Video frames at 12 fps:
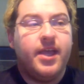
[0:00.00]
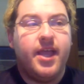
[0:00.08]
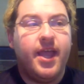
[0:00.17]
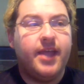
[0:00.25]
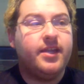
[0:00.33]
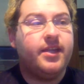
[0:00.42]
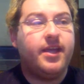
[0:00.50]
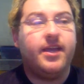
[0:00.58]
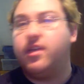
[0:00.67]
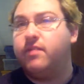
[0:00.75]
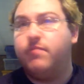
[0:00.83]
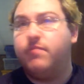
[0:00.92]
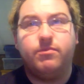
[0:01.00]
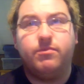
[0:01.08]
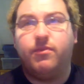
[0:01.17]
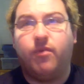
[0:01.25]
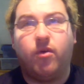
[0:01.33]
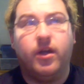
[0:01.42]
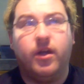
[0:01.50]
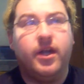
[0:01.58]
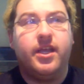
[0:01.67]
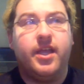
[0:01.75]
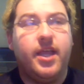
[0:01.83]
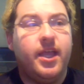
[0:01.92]
And as I had mentioned before,
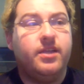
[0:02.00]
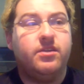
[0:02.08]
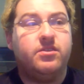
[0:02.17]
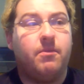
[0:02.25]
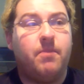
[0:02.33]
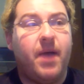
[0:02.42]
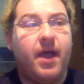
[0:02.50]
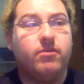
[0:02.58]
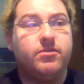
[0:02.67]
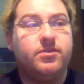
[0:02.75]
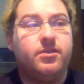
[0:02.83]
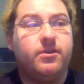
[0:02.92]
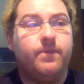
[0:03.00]
it is about